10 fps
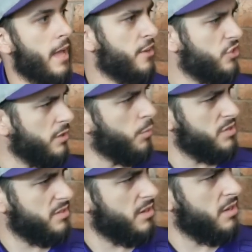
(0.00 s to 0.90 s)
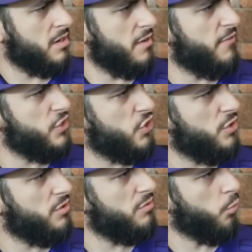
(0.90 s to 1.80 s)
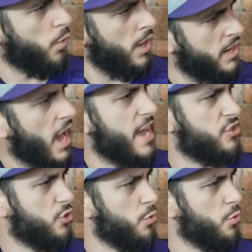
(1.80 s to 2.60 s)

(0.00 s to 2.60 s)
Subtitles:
Actually, was it a Division I high school?